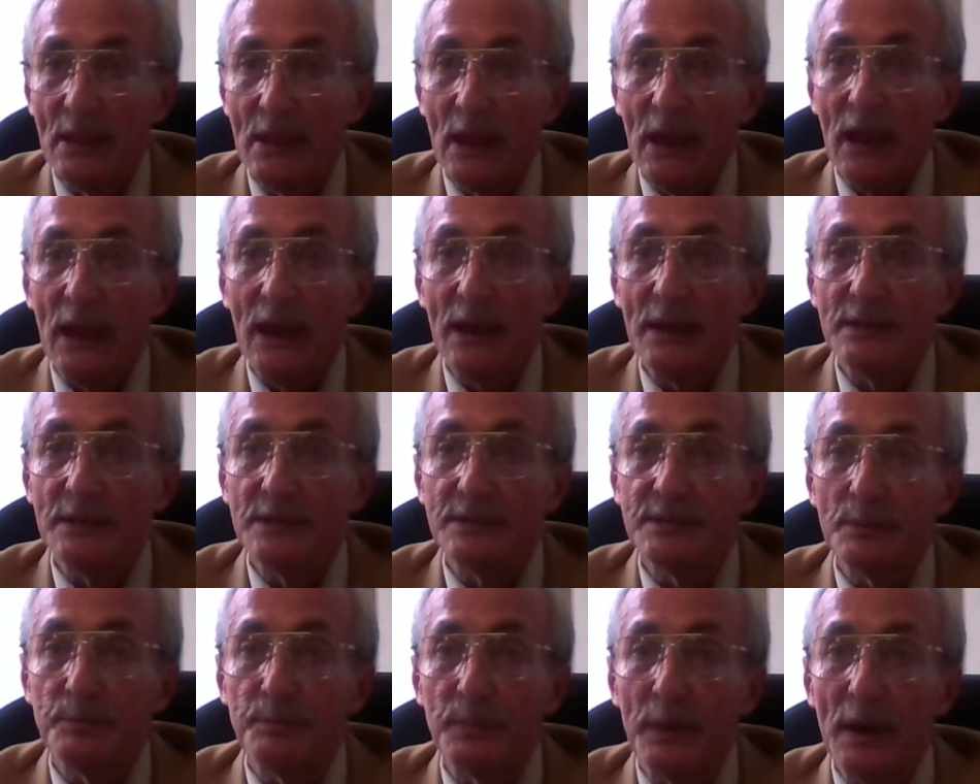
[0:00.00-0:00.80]
And
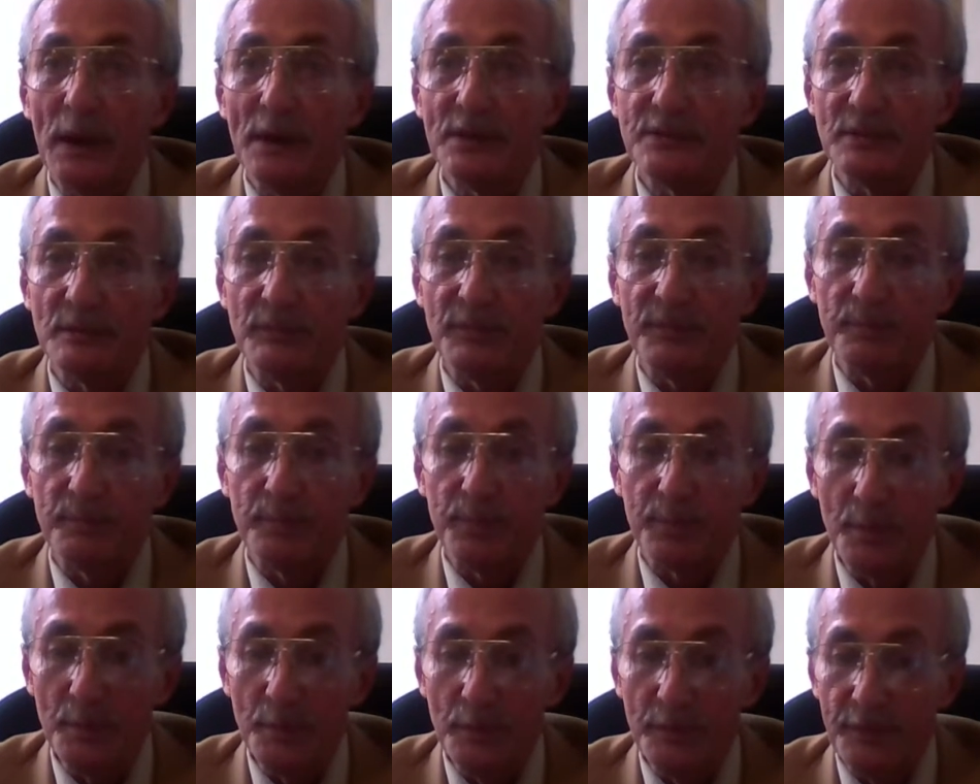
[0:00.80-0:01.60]
as a
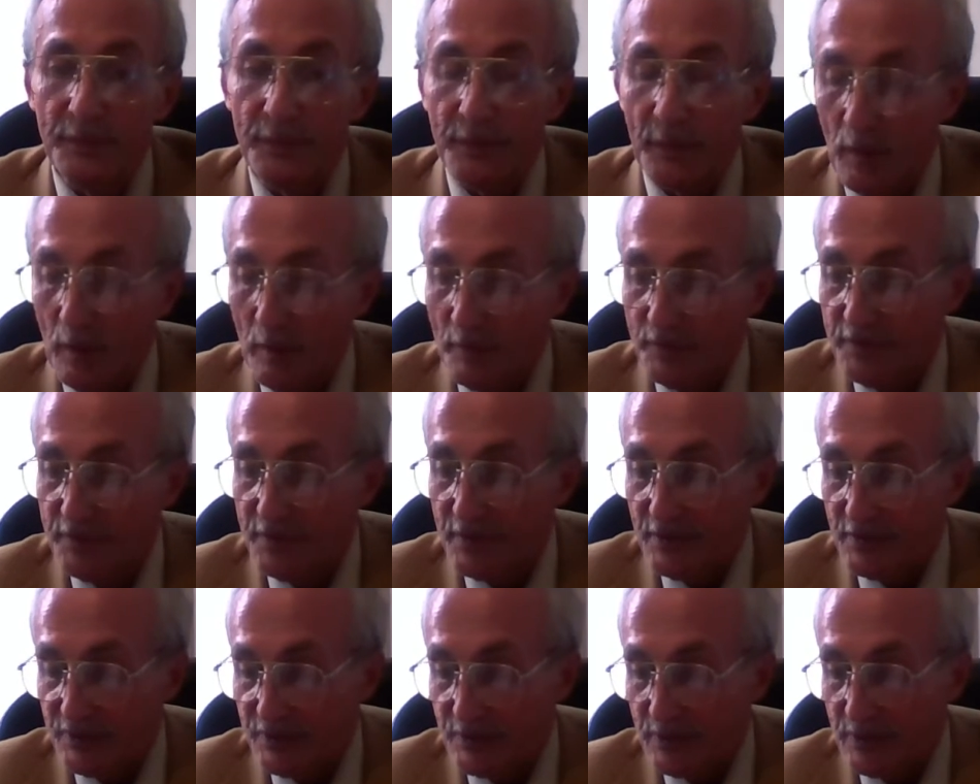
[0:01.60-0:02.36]
proof of this